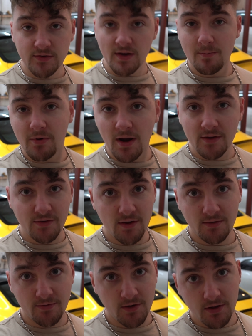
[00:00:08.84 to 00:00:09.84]
Same
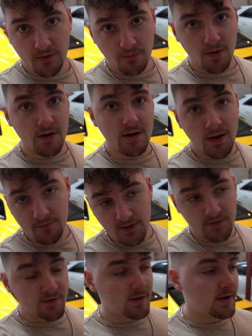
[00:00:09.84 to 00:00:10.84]
process for either one,
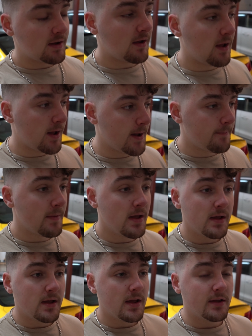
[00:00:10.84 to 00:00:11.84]
obviously.
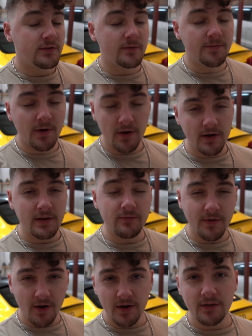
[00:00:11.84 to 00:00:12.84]
It's a very,
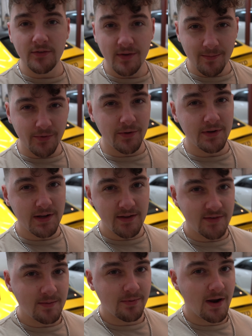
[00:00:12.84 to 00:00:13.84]
very simple and
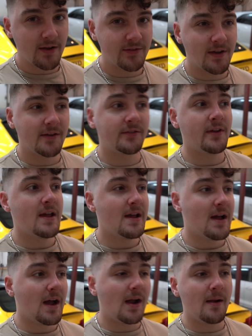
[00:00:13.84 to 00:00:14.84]
easy process.
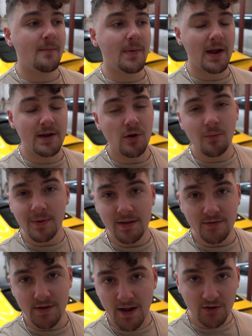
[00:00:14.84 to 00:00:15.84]
I am by no
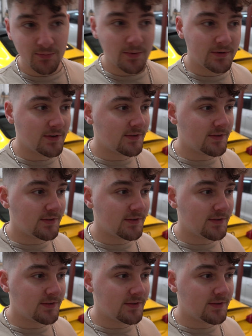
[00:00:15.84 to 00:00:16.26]
means an expert.